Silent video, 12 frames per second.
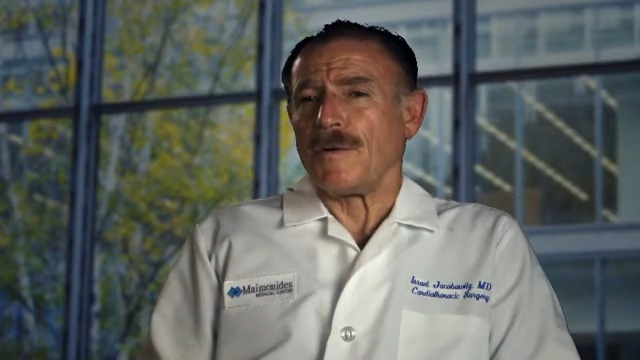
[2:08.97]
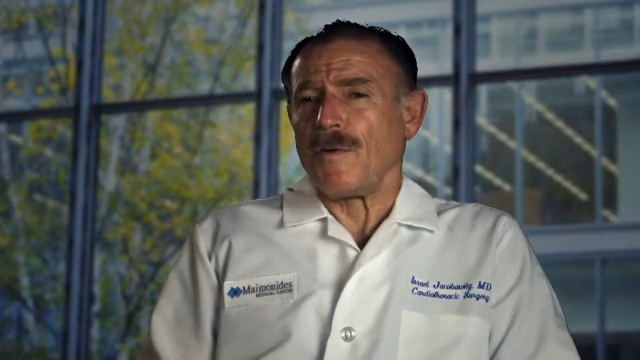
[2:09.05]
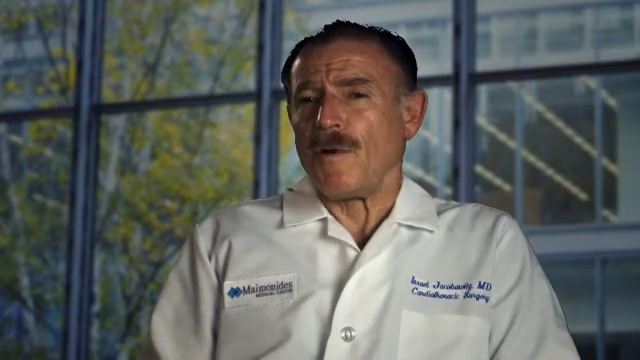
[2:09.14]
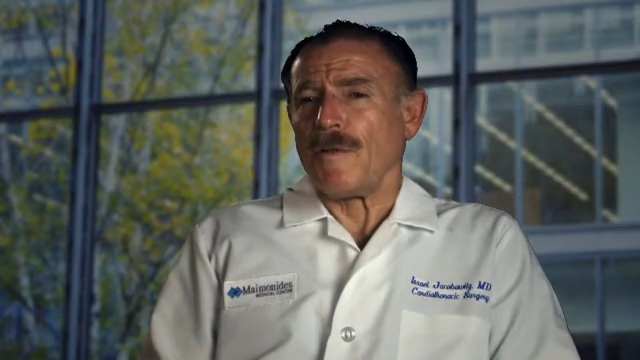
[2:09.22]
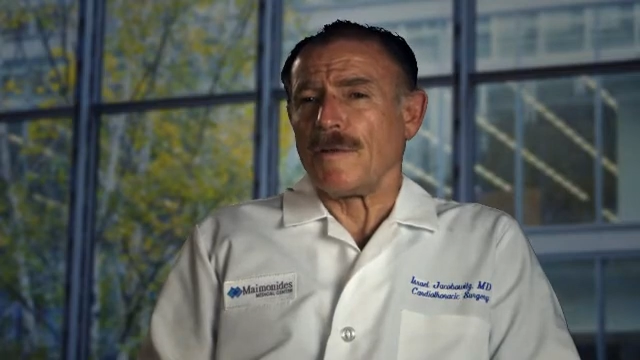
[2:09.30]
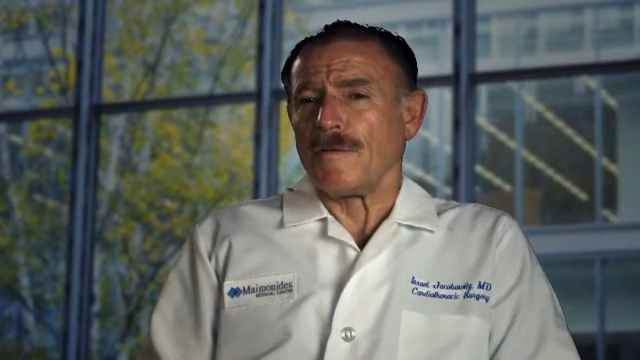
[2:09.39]

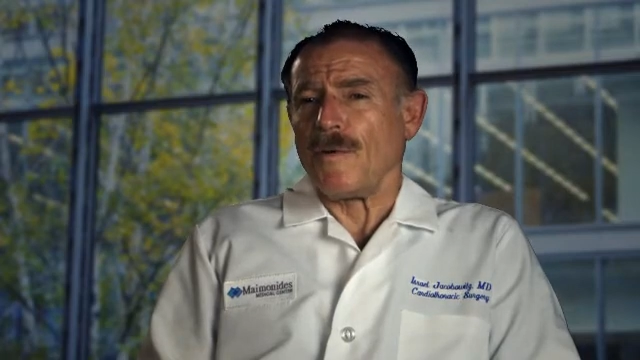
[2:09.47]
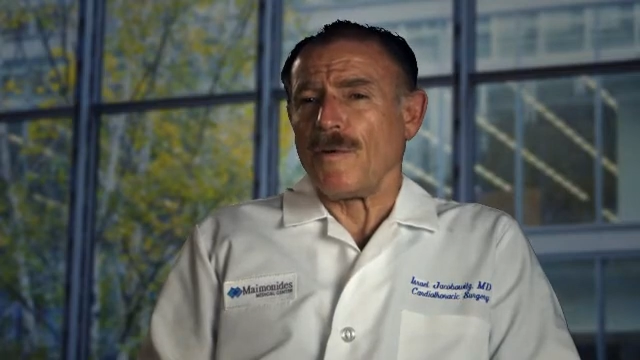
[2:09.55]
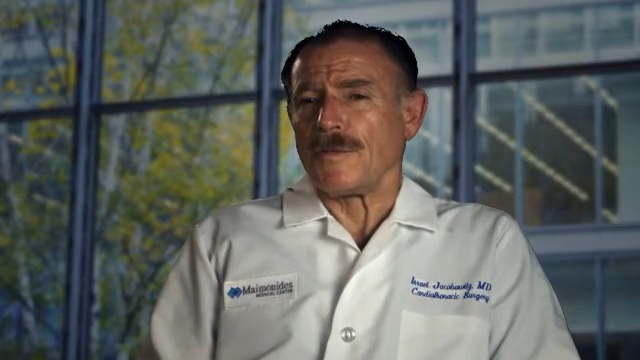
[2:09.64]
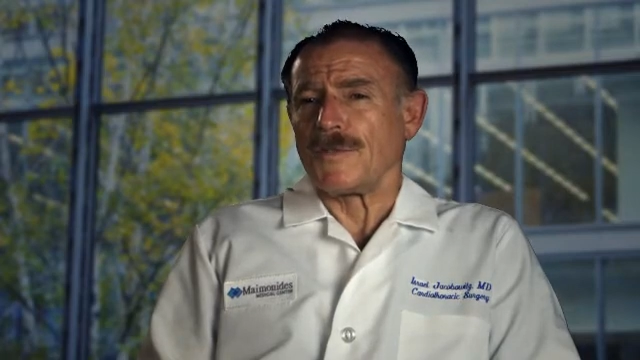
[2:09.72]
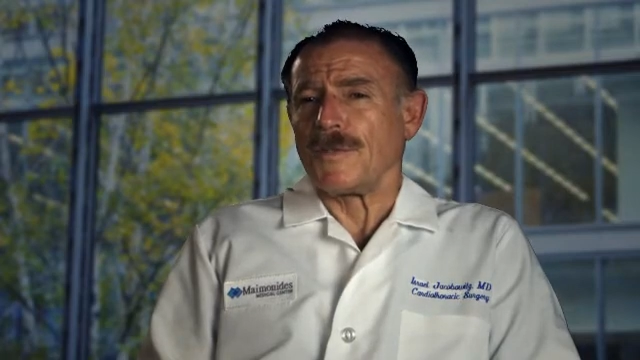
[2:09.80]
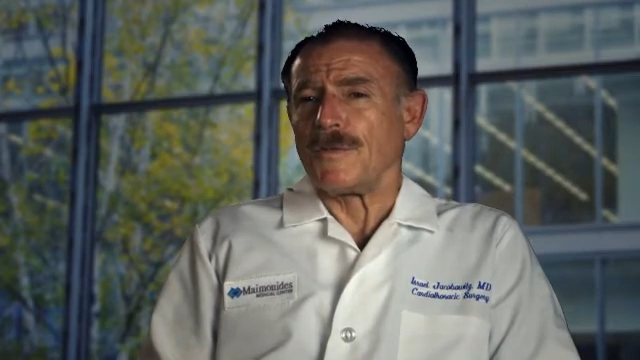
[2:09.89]
all
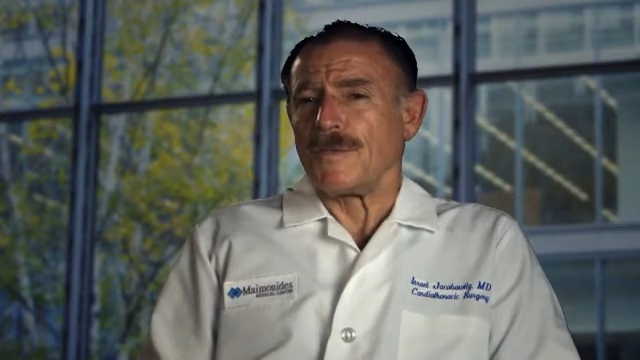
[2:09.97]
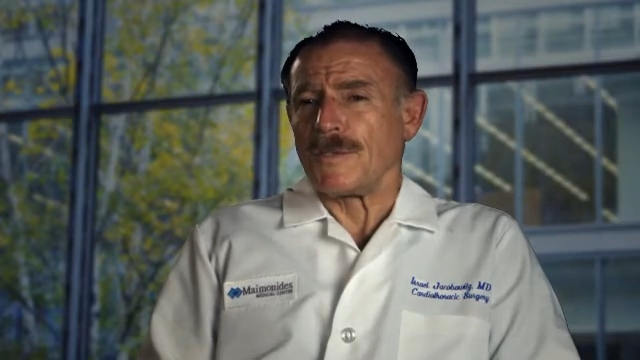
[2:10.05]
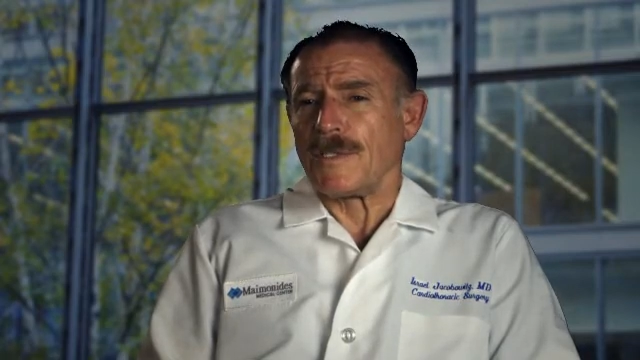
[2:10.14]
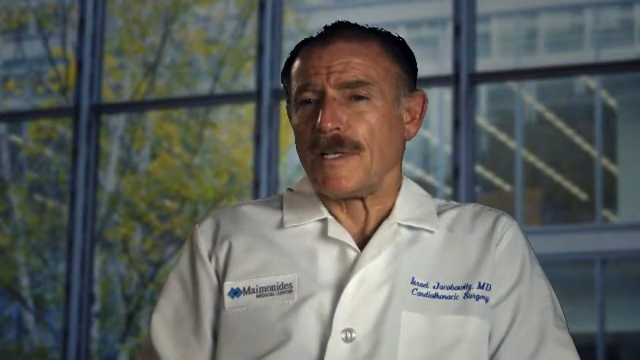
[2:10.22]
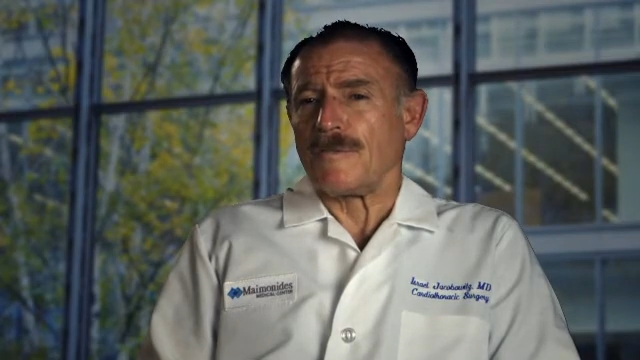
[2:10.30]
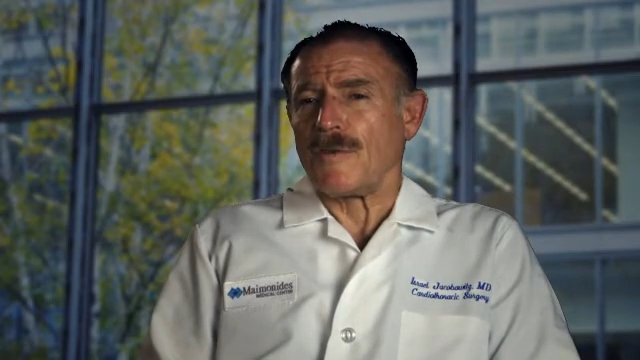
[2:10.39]
all
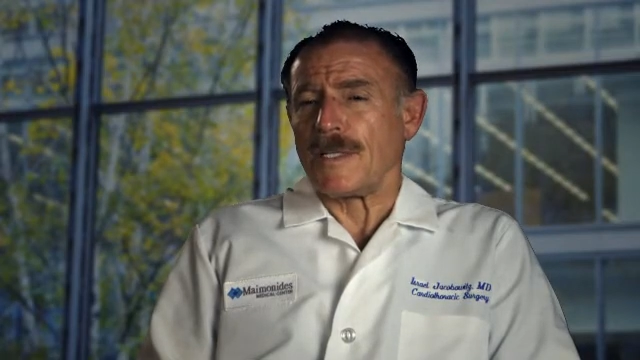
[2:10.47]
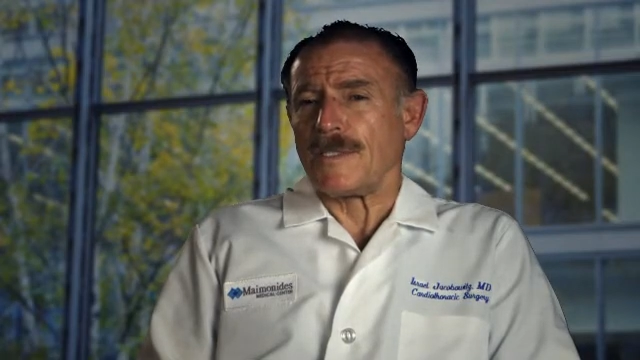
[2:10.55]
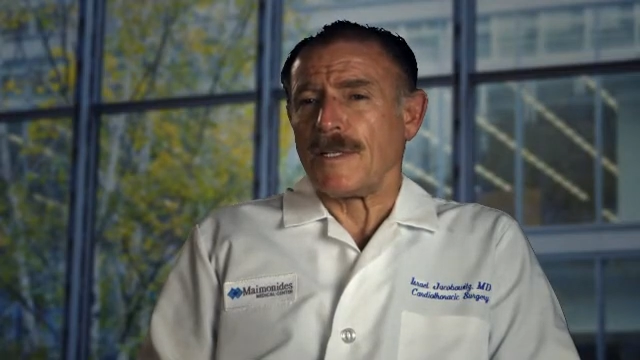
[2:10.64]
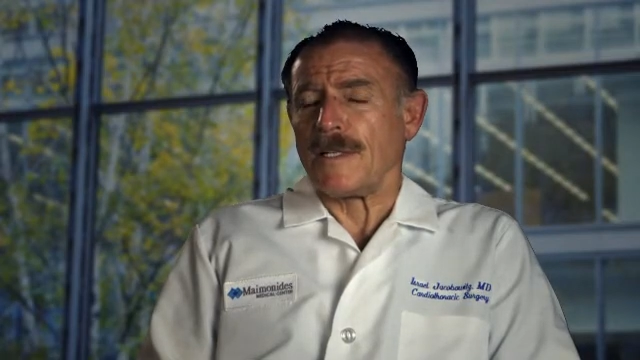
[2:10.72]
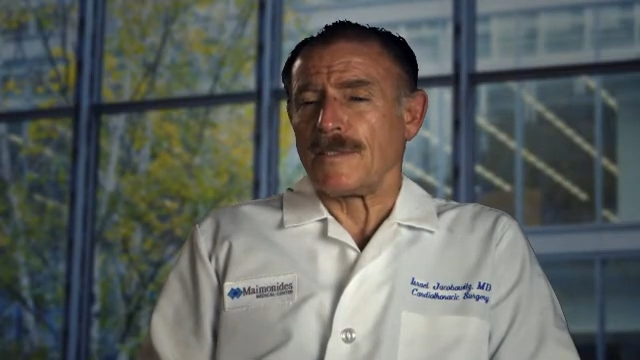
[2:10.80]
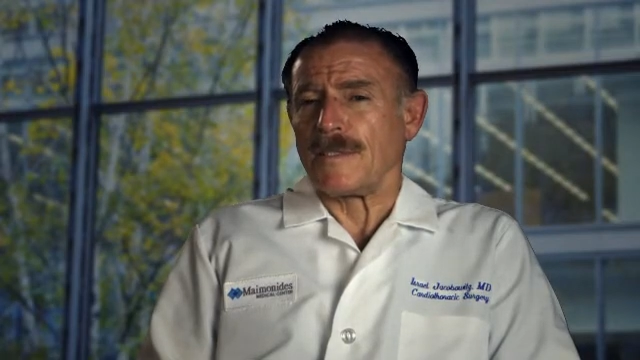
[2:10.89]
students and
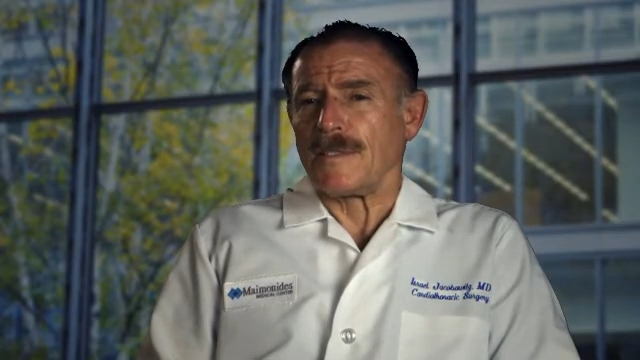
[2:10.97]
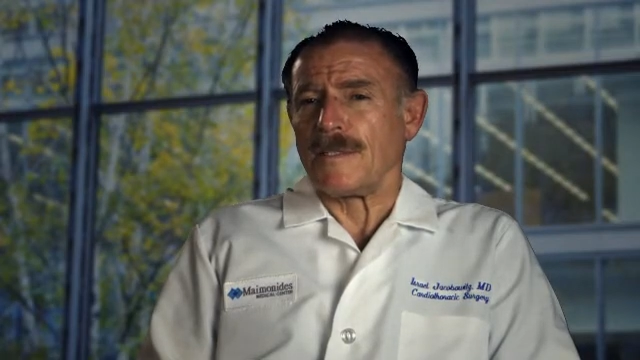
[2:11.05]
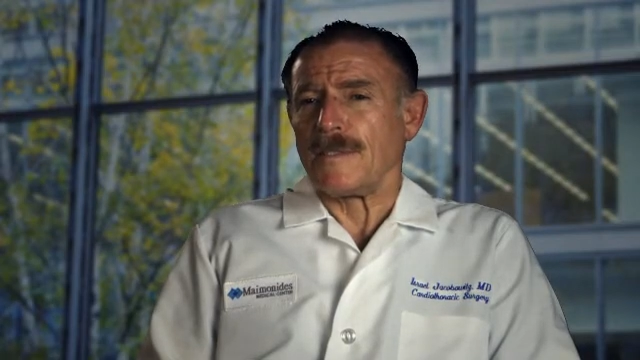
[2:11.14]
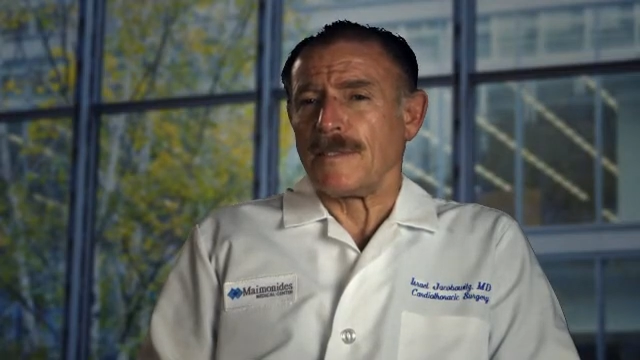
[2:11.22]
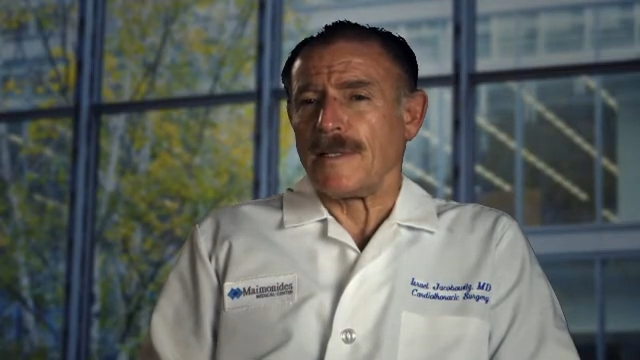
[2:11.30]
residents uh,